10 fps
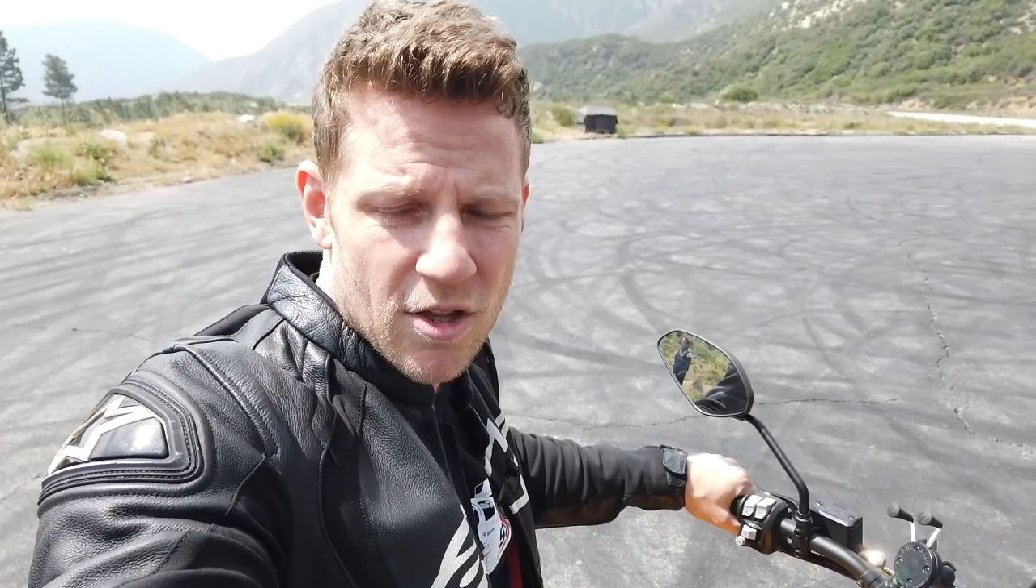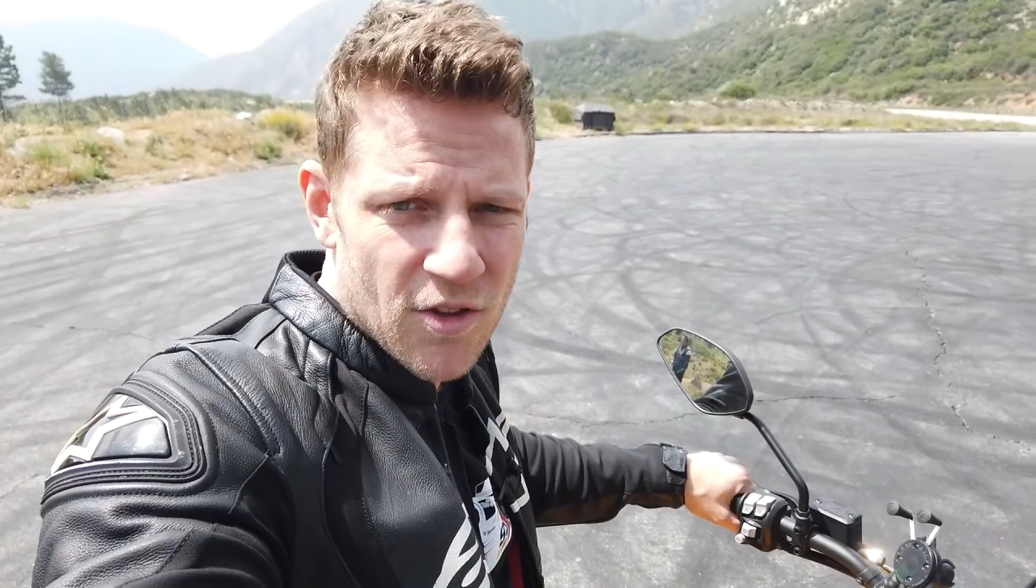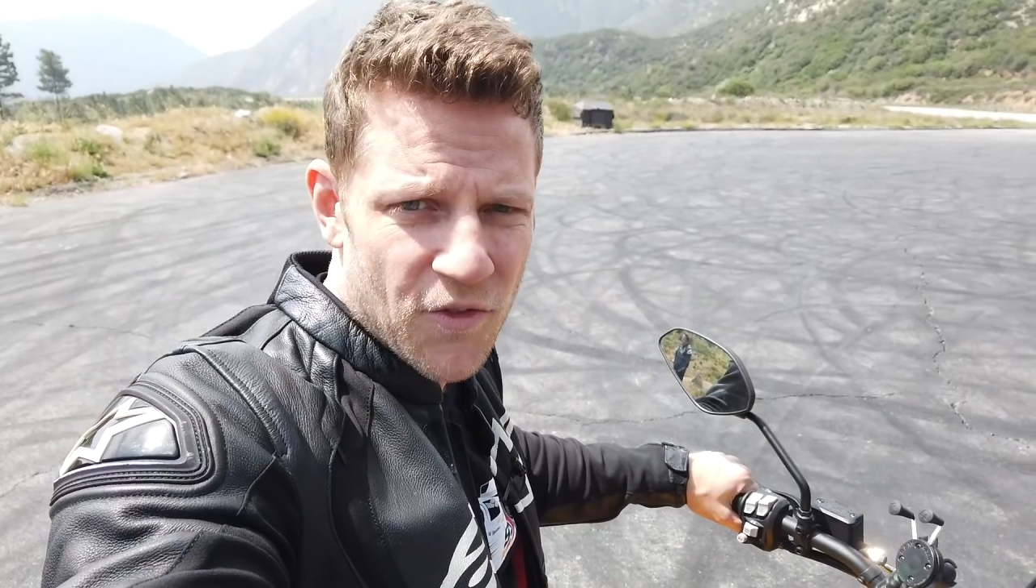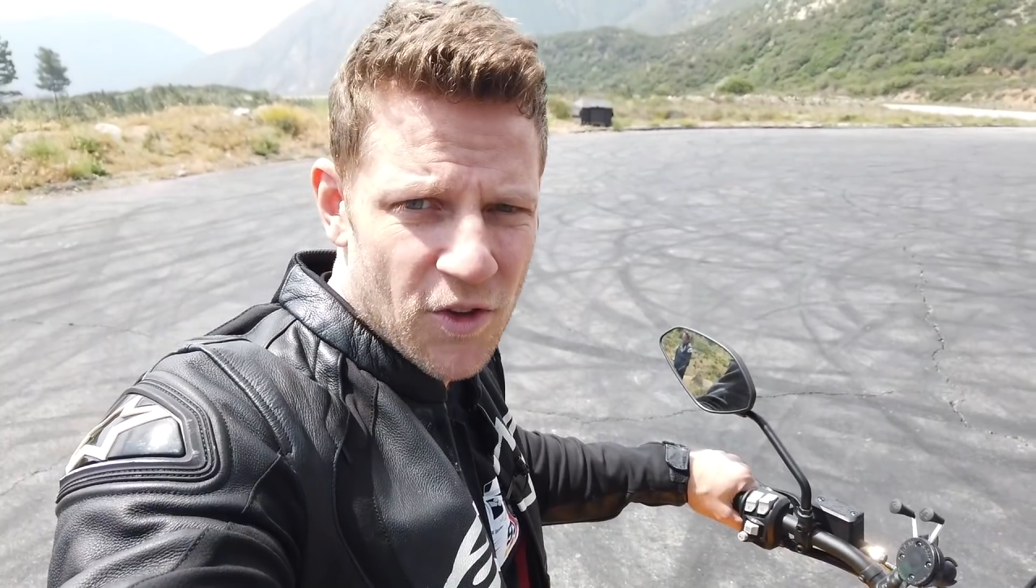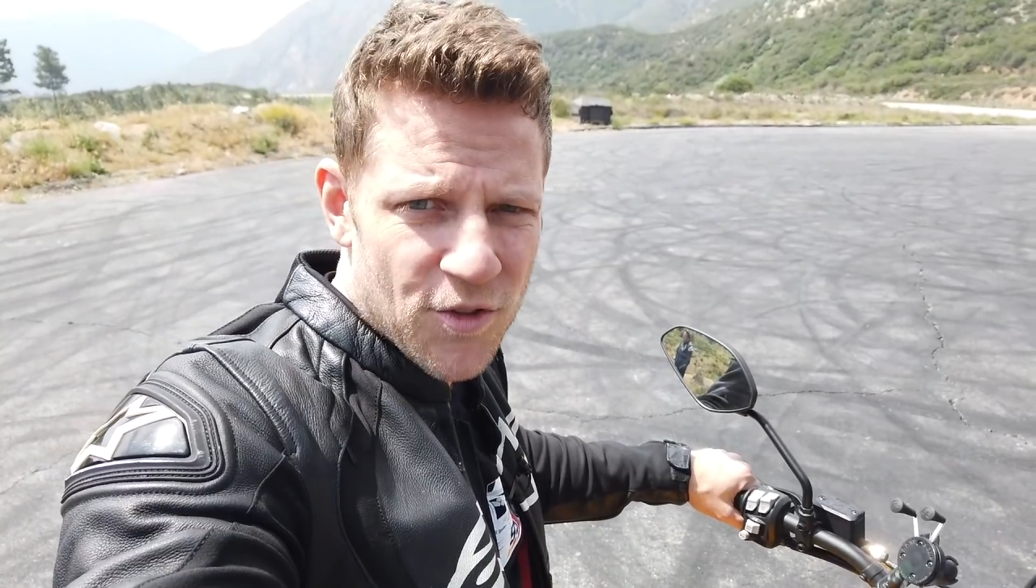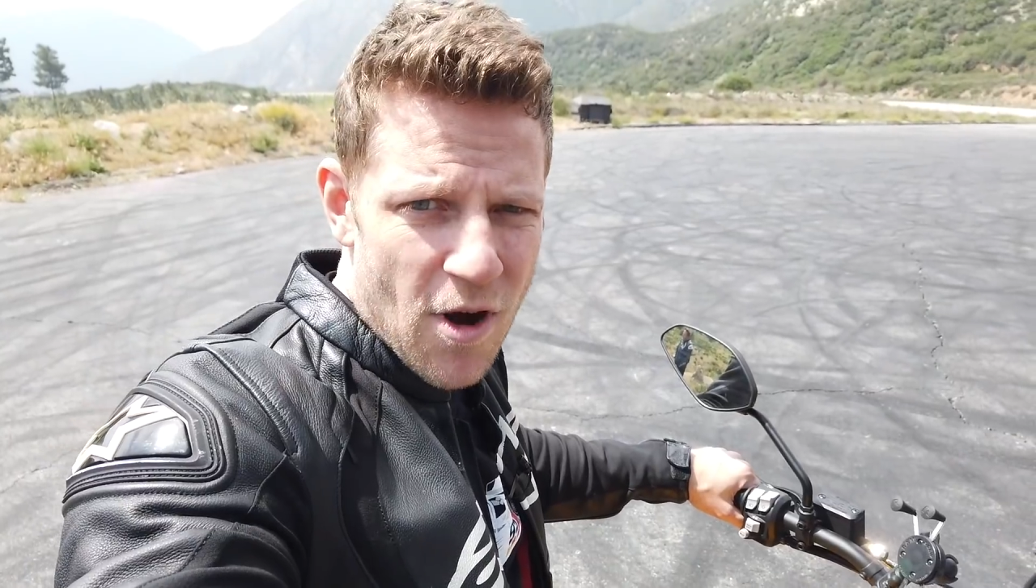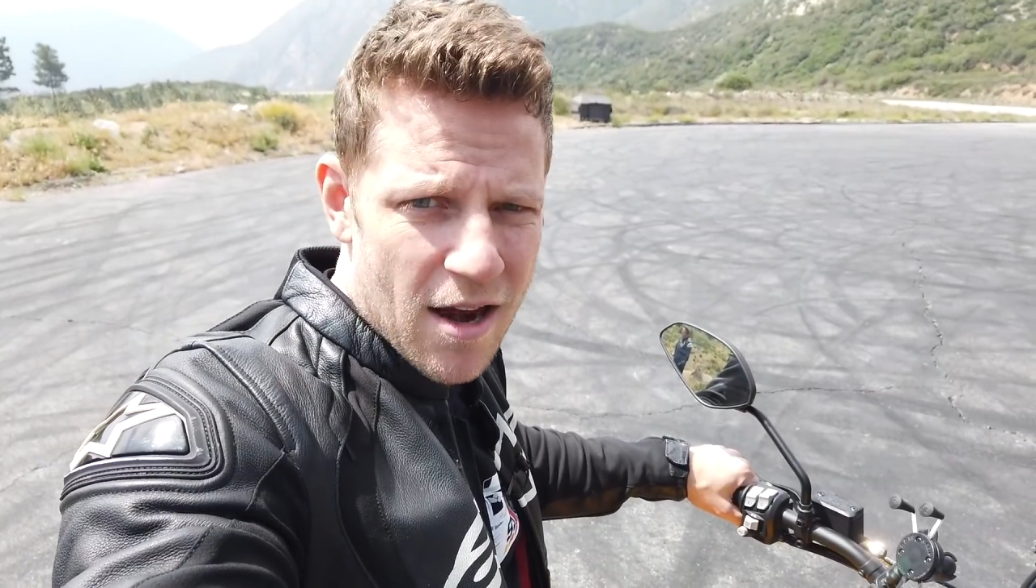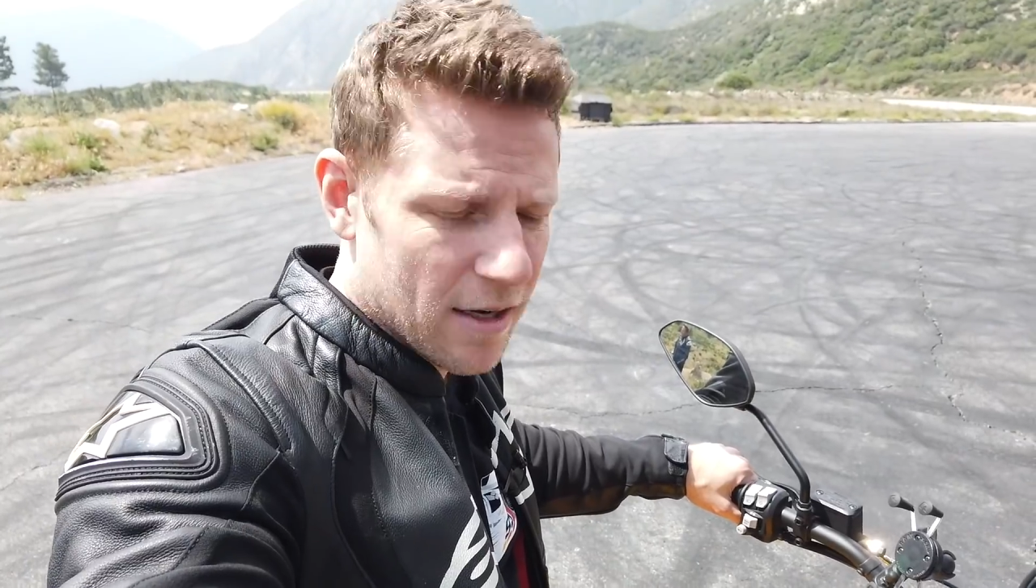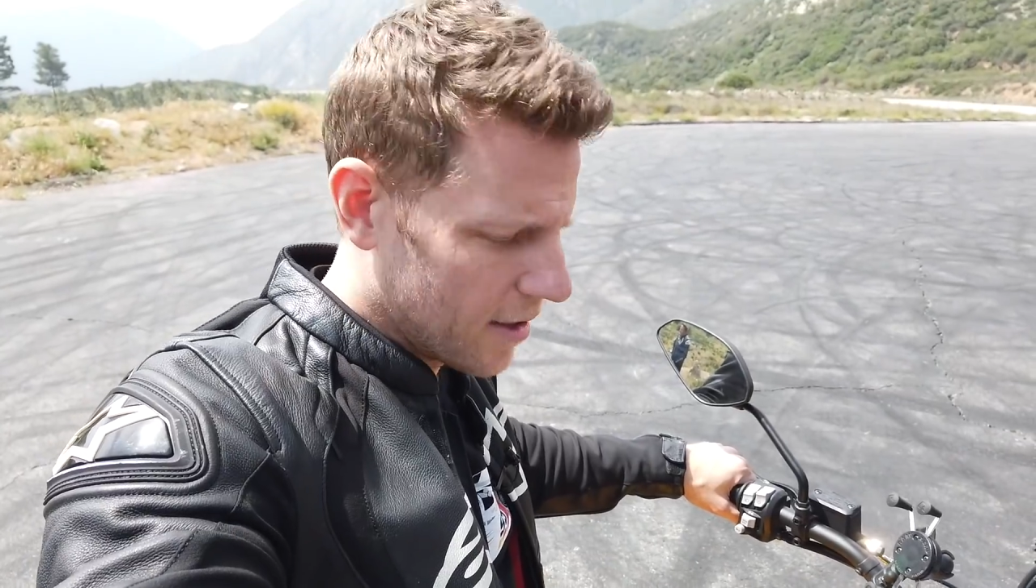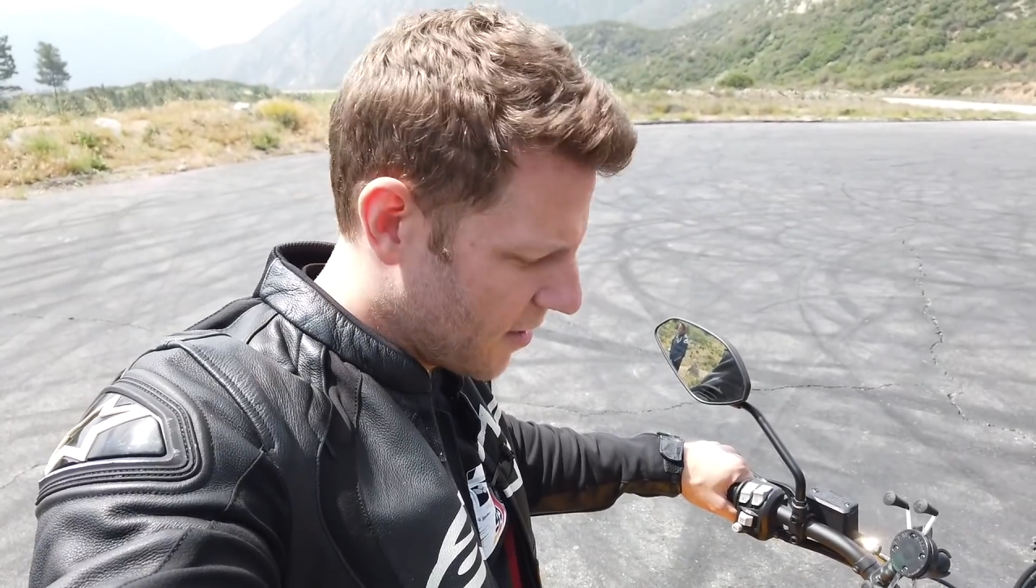The Full
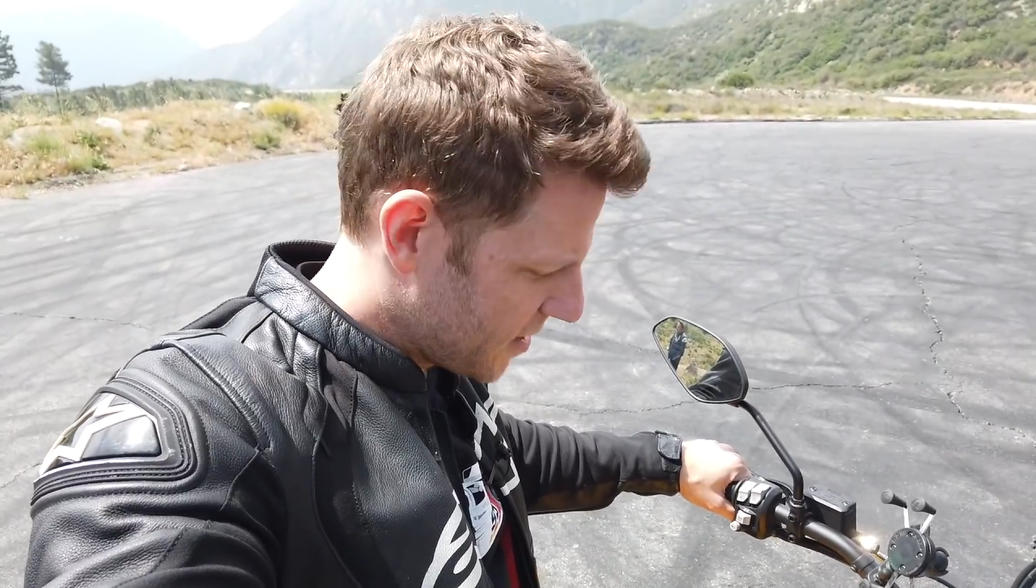Throttle